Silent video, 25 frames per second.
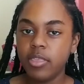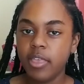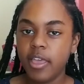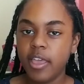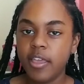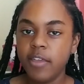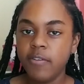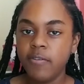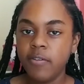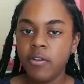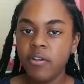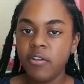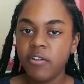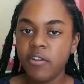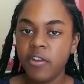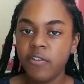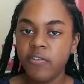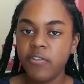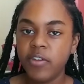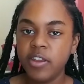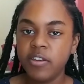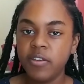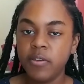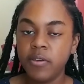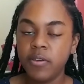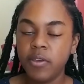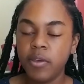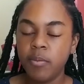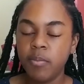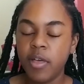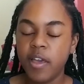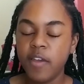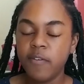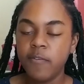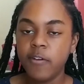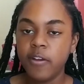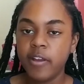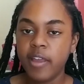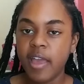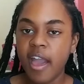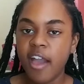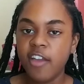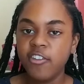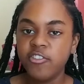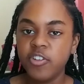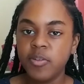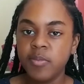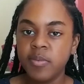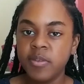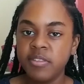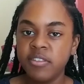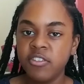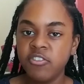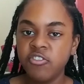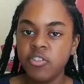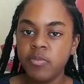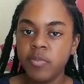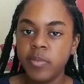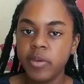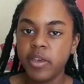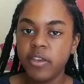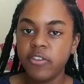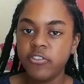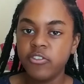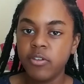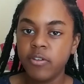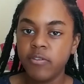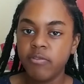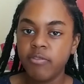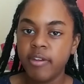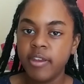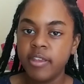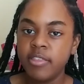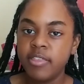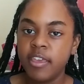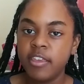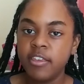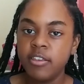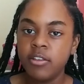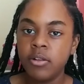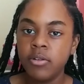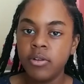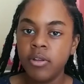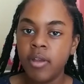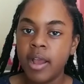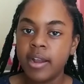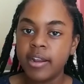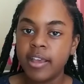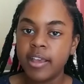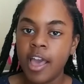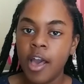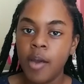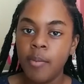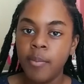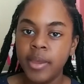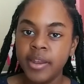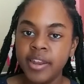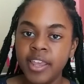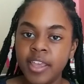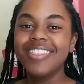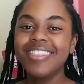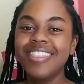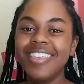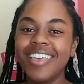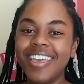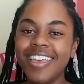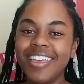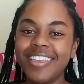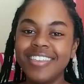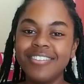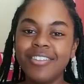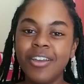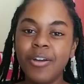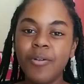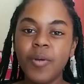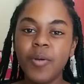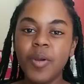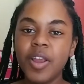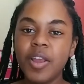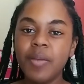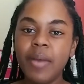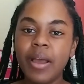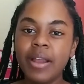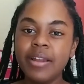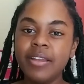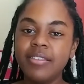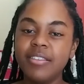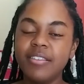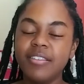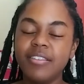Like if you're afraid to apply for a cashier position because you're afraid that you don't know how to count money, then don't worry about it.